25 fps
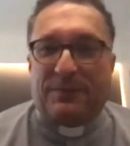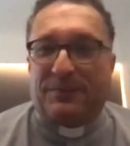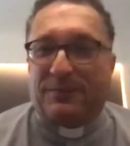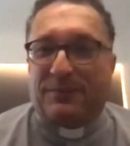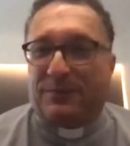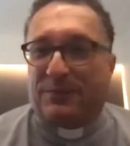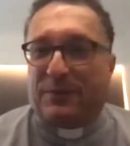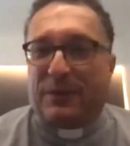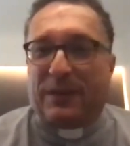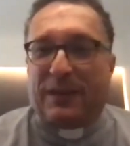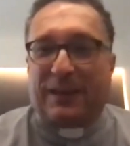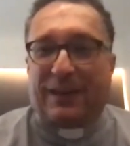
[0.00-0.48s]

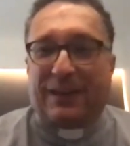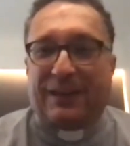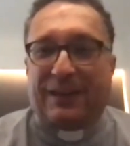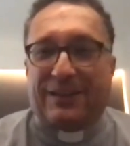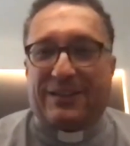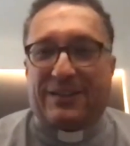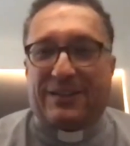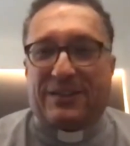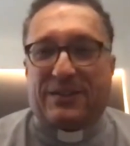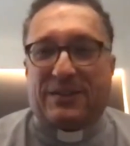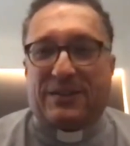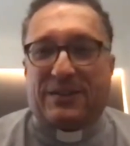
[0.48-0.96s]

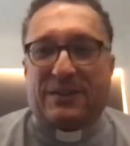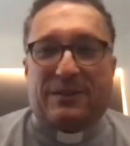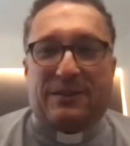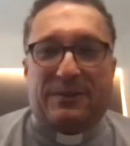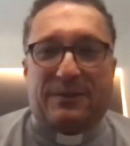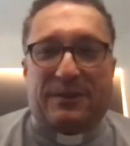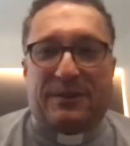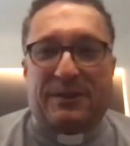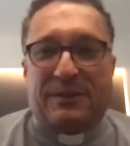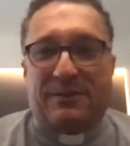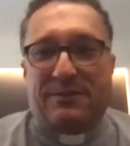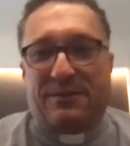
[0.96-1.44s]
things,
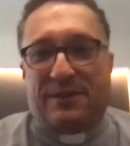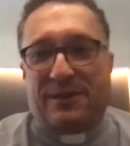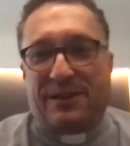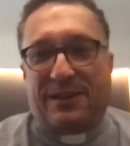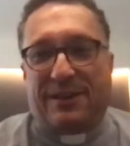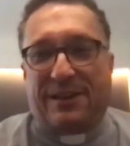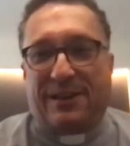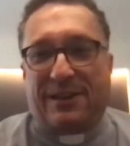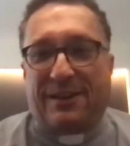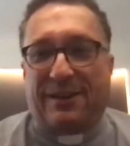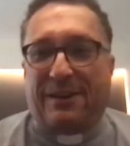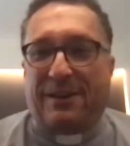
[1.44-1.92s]

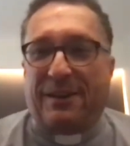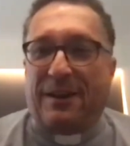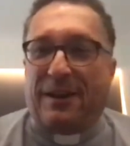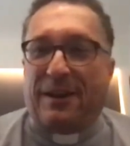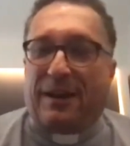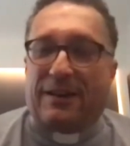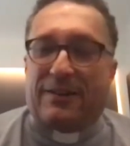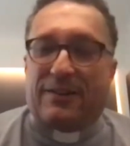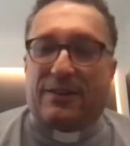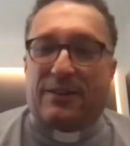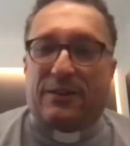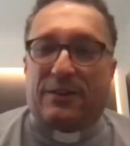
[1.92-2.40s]
TV,
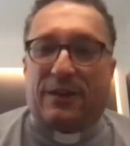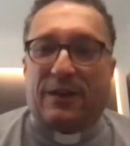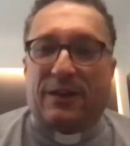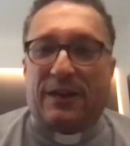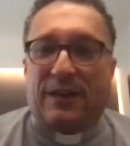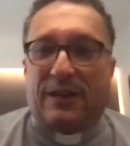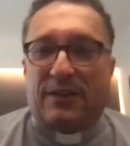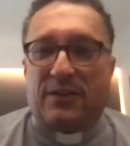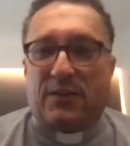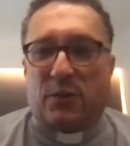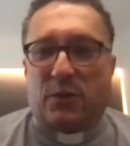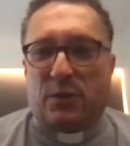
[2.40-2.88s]
etc.
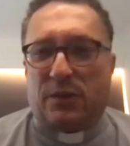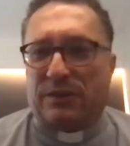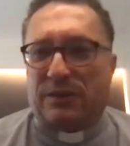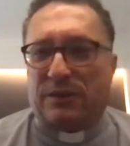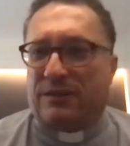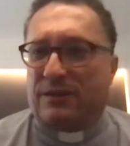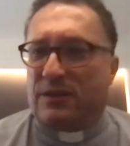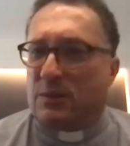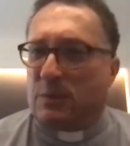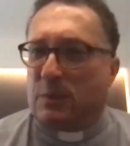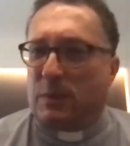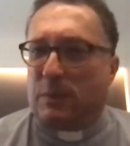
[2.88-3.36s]
So
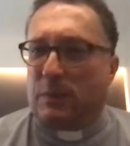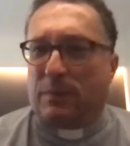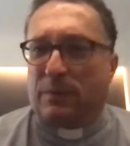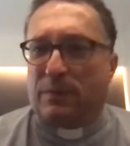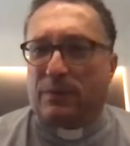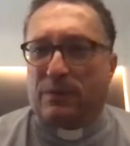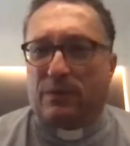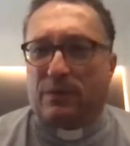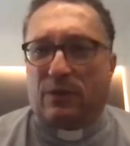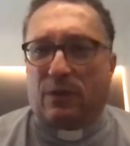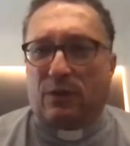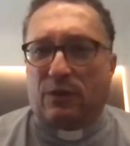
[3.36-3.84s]
these people
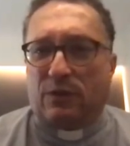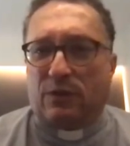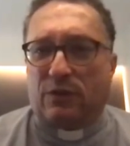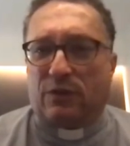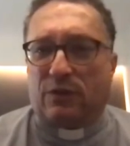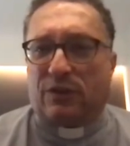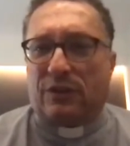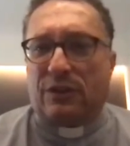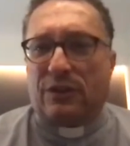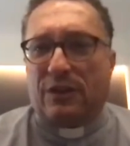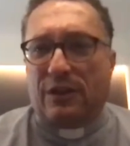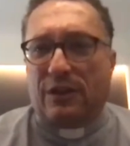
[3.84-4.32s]
don't
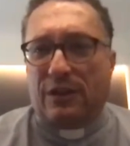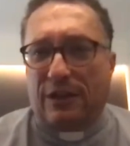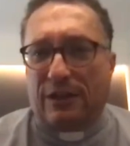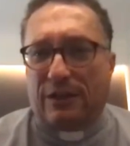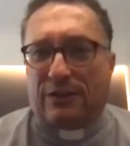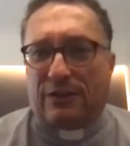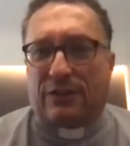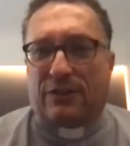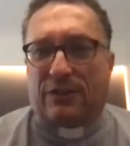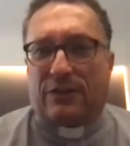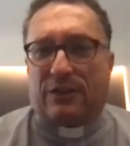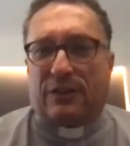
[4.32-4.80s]

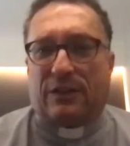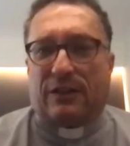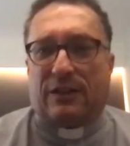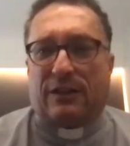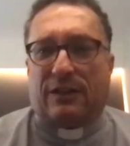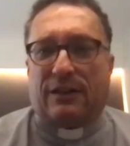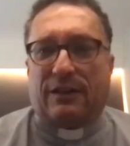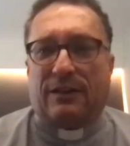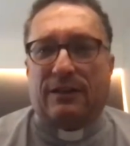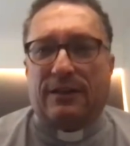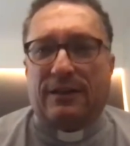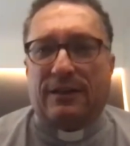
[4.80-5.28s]
need
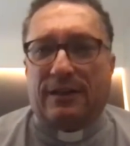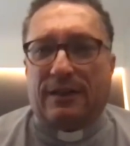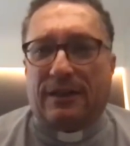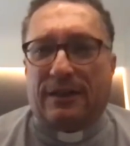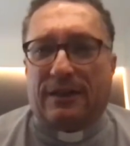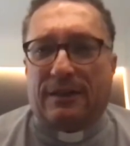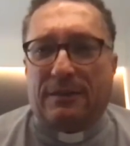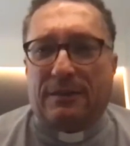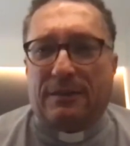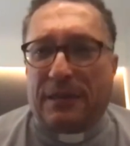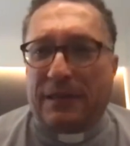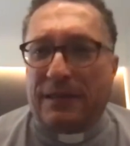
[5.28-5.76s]

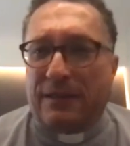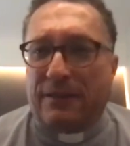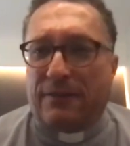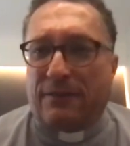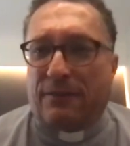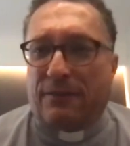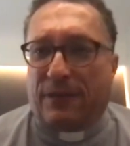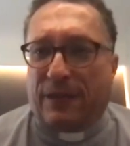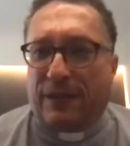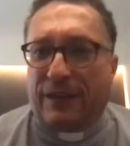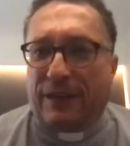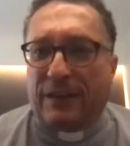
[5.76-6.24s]
many
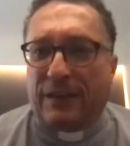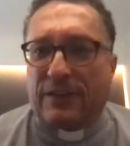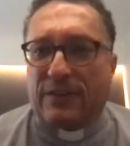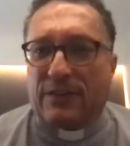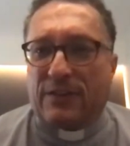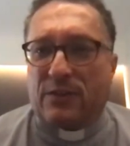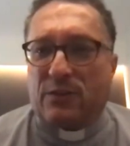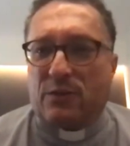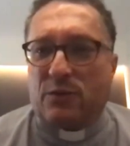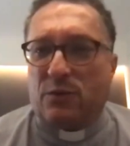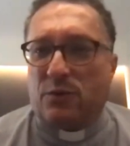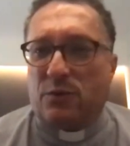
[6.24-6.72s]
things
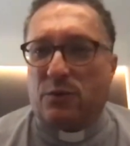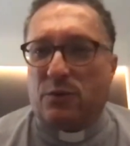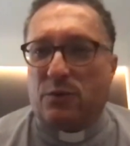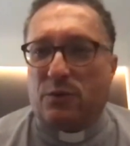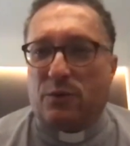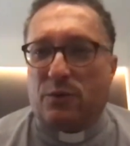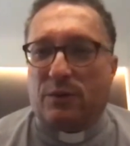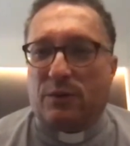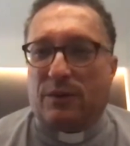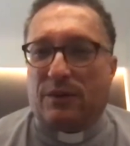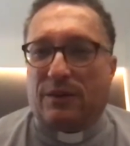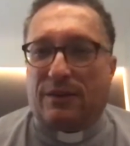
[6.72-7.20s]

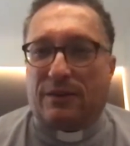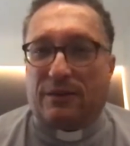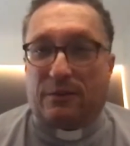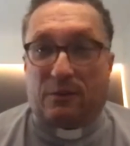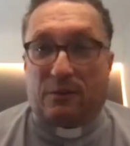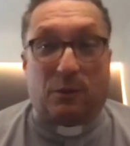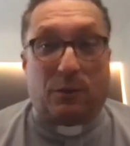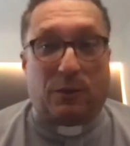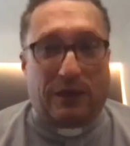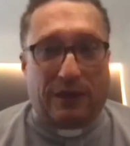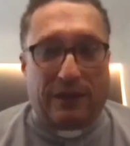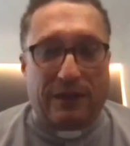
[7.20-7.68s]
to
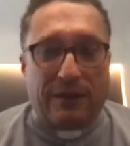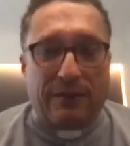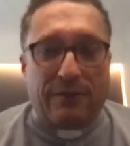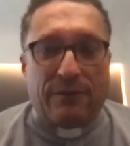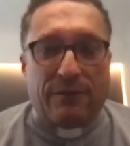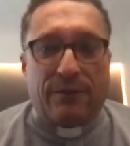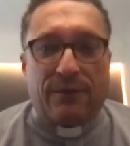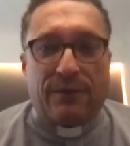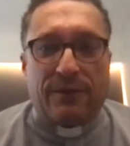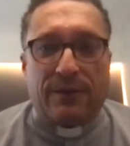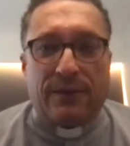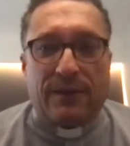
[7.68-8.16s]
live.